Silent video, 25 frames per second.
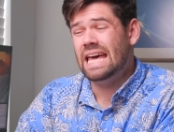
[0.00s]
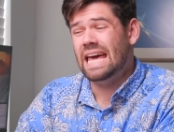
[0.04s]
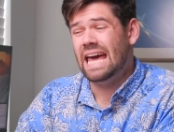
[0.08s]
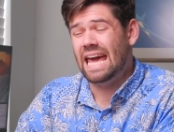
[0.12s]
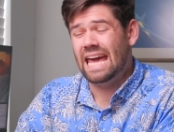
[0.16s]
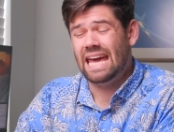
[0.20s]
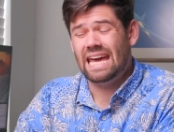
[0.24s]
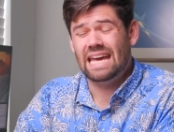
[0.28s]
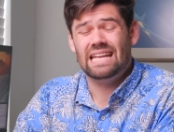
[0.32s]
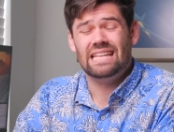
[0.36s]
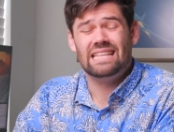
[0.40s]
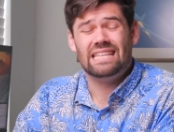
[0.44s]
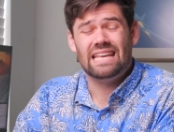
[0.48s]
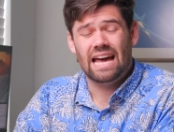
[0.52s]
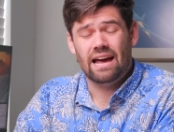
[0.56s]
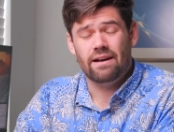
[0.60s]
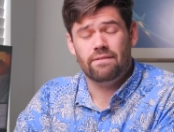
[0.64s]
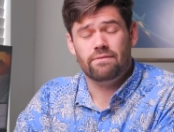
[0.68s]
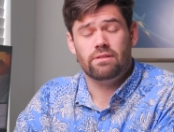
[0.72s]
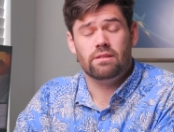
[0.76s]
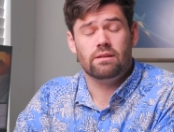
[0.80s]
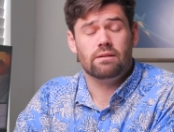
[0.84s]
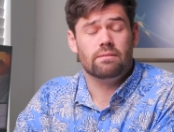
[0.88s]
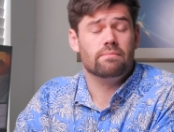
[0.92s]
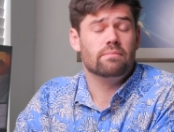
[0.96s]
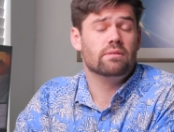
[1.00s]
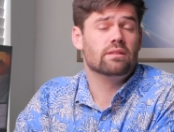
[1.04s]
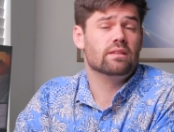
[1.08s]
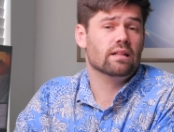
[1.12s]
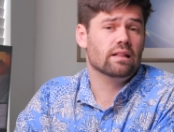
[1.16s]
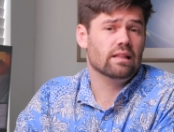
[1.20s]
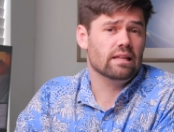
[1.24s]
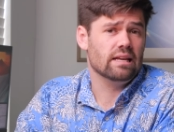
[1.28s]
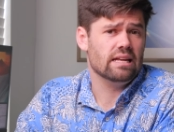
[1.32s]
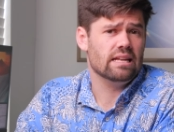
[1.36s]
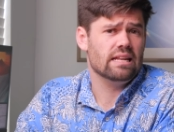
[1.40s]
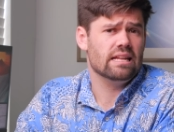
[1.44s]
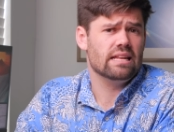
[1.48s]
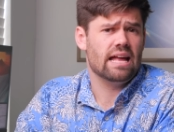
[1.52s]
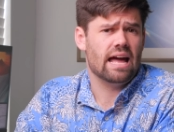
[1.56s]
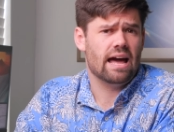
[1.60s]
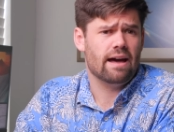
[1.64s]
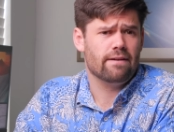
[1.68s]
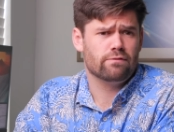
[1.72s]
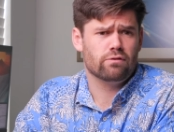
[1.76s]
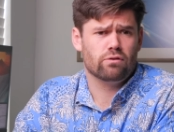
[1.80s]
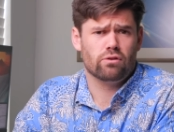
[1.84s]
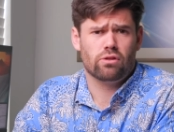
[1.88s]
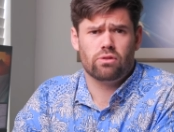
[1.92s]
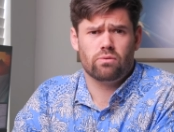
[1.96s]
and have them deleted
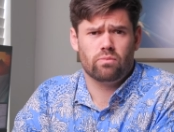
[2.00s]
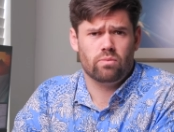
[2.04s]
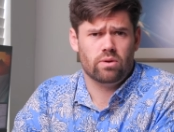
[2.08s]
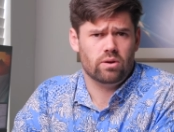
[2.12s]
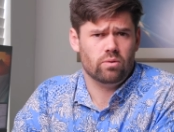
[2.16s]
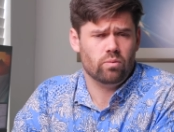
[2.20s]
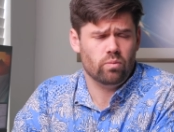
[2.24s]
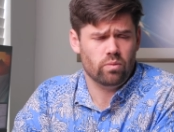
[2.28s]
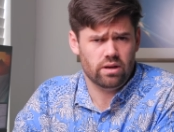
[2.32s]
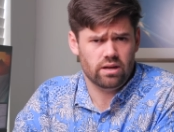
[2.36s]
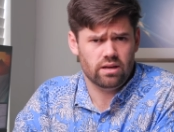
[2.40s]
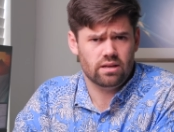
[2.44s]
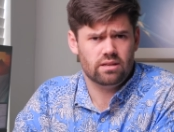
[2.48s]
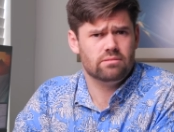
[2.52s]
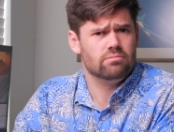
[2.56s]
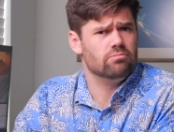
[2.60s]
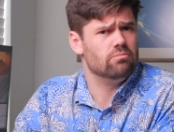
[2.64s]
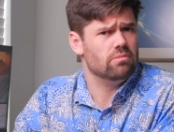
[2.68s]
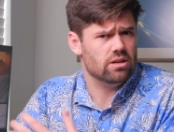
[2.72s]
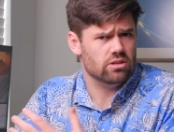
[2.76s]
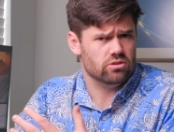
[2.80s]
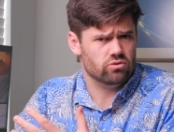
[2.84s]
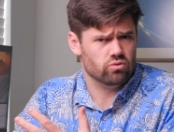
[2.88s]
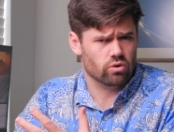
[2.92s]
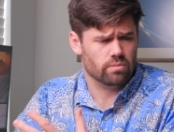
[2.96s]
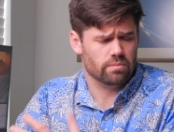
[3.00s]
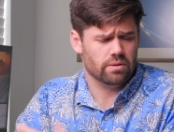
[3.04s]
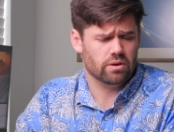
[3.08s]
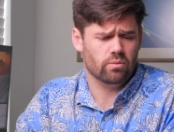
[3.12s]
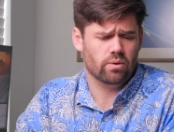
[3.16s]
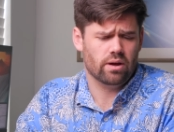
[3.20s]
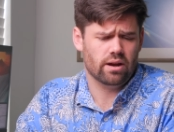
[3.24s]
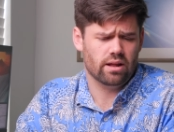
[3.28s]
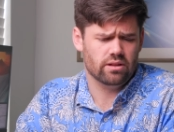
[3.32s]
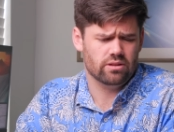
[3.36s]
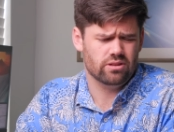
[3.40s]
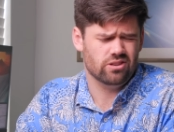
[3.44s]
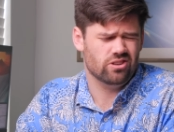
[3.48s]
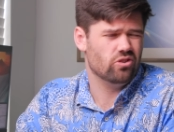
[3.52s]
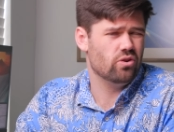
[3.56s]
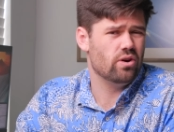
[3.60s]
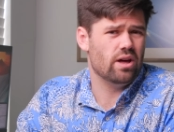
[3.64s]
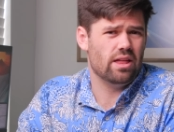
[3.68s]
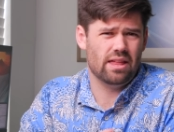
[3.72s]
after three weeks is normally what I'll do.